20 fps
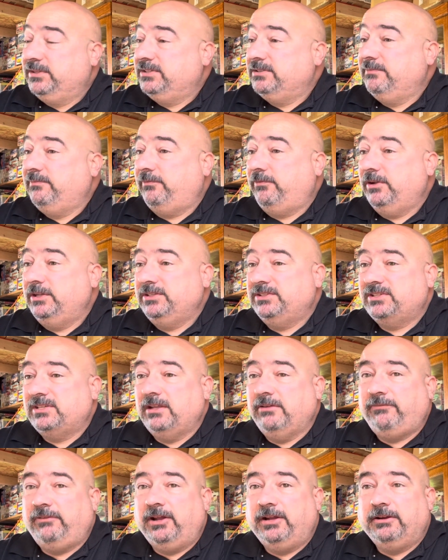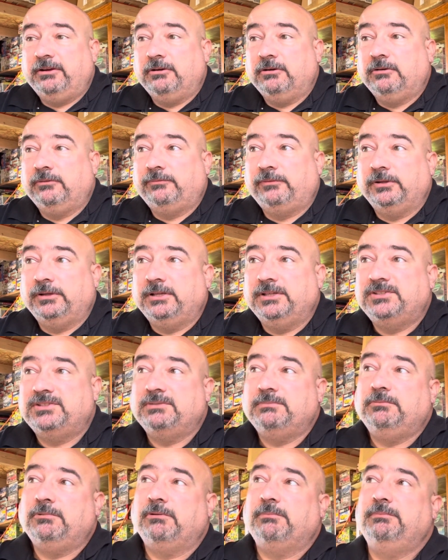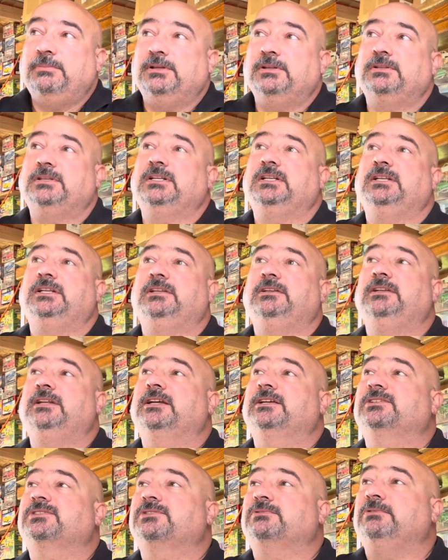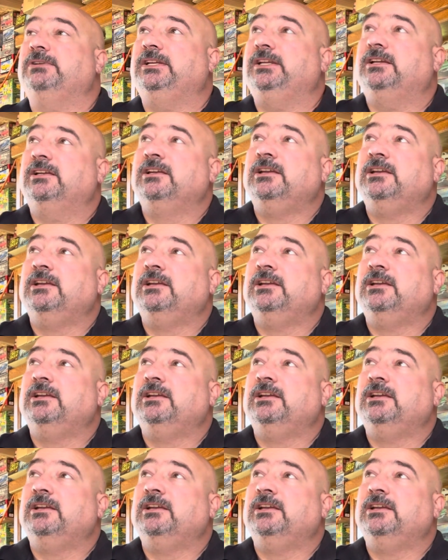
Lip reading: fun stuff out here. Hopefully get some more building in next week.